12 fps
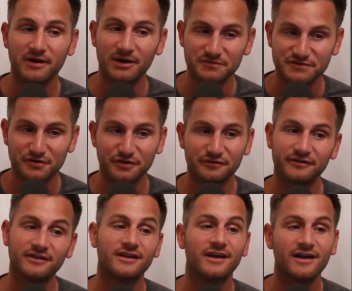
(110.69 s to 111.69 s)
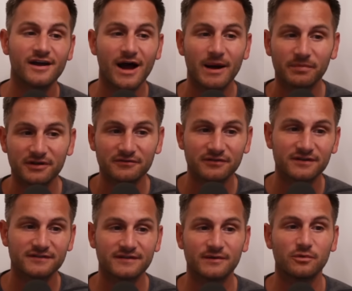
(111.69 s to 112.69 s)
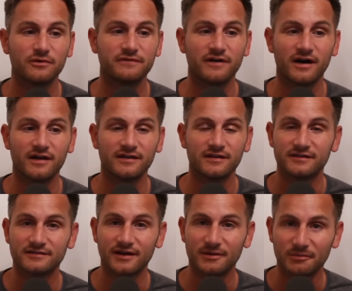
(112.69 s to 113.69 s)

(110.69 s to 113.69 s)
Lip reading: I'm sure of it. I'm convinced it will find its